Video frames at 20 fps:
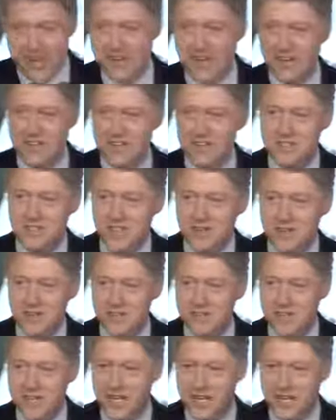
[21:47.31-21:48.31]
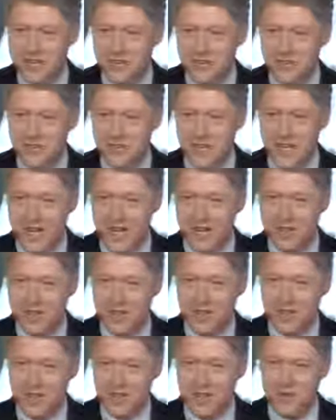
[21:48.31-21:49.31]
our distinguished guests from
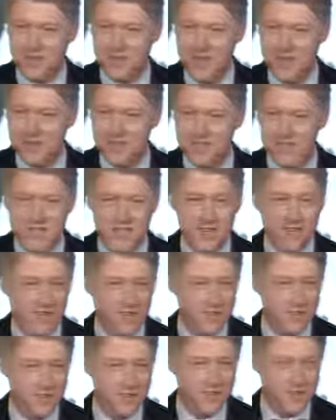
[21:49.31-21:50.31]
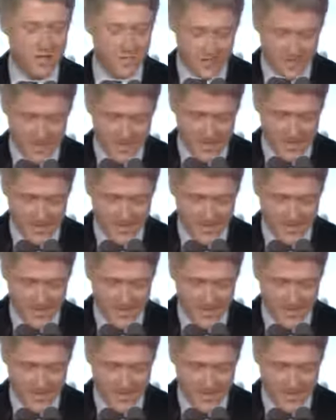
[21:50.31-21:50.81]
California. We're glad to see all of you here.